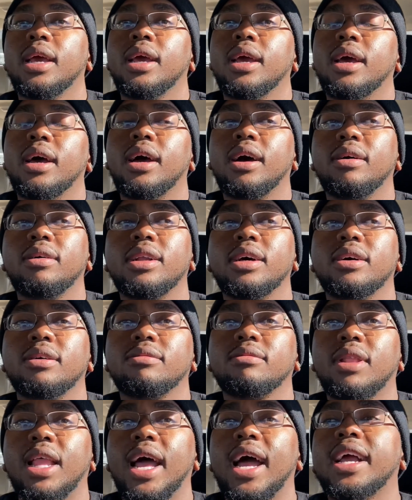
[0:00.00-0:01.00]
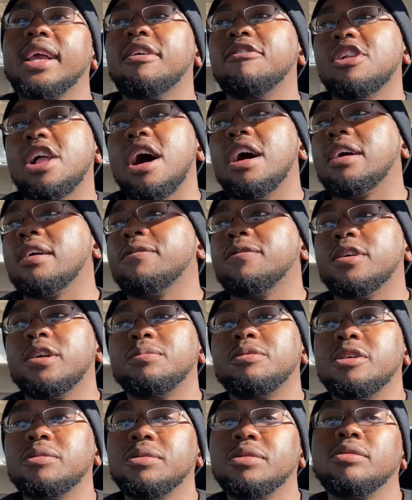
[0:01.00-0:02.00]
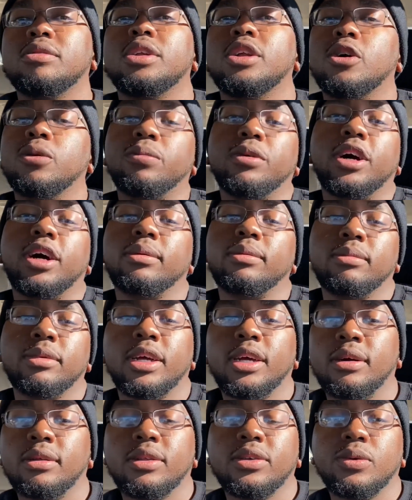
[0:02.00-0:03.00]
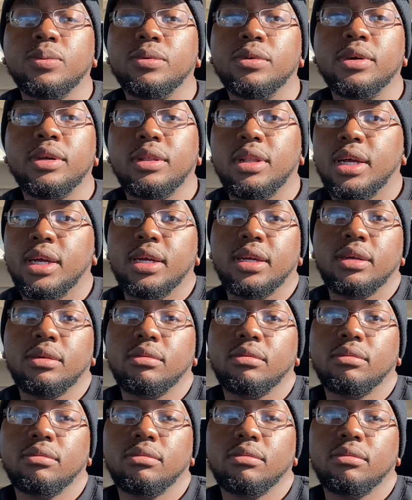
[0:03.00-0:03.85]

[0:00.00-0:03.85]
I don't know. Like, I can vlog in front of people with no problem now at this point. Like,